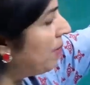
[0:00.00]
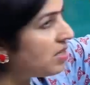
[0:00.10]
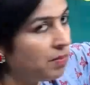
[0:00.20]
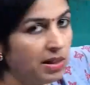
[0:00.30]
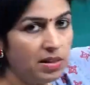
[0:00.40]

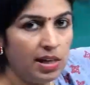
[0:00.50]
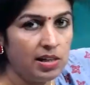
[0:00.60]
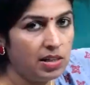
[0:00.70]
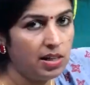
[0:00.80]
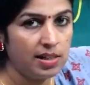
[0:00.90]
Minister, means it
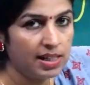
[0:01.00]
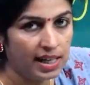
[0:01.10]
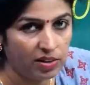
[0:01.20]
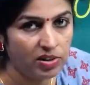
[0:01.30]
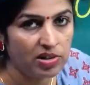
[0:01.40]
is
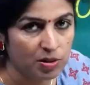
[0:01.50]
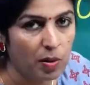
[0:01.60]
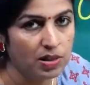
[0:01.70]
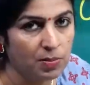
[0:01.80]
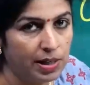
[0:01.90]
connected with
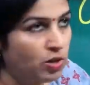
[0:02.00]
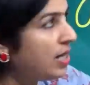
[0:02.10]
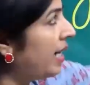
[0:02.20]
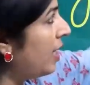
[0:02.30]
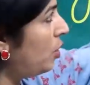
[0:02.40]
responsibilities. So
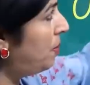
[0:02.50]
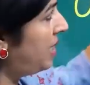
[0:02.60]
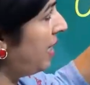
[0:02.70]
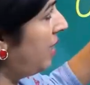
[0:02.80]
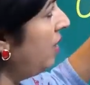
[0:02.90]
that cannot be
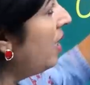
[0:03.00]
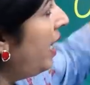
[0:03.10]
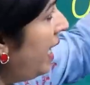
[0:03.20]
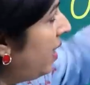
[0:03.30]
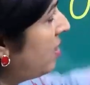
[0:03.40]
taken
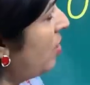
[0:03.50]
in this